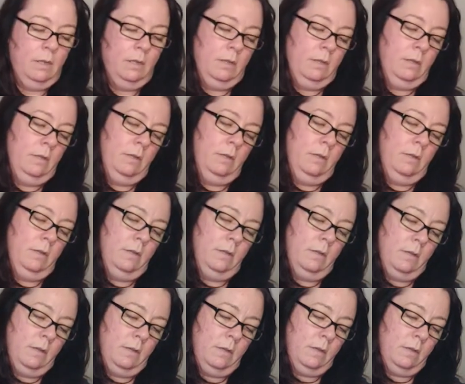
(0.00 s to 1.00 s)

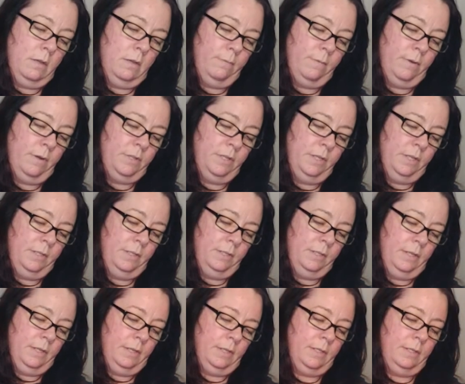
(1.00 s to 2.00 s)
how much is
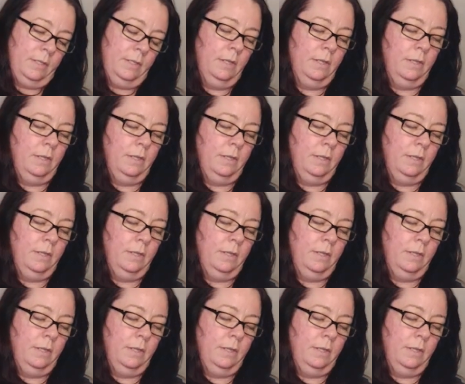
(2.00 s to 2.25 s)
this?